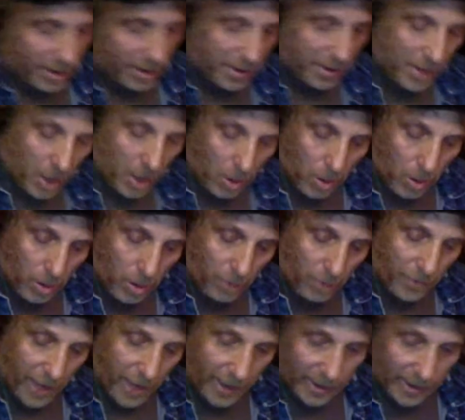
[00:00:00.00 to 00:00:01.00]
No
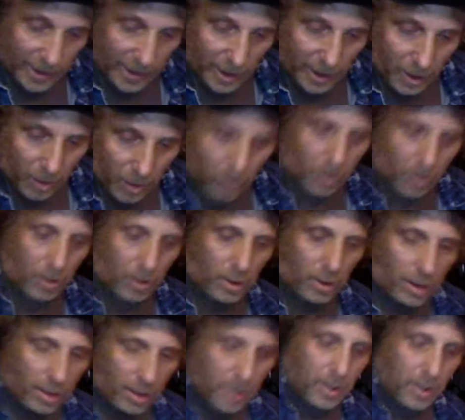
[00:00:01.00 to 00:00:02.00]
effects at
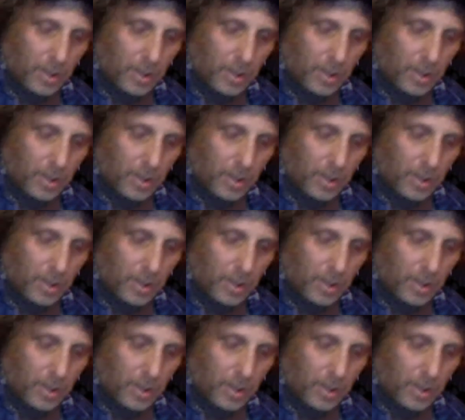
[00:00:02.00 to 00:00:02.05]
all.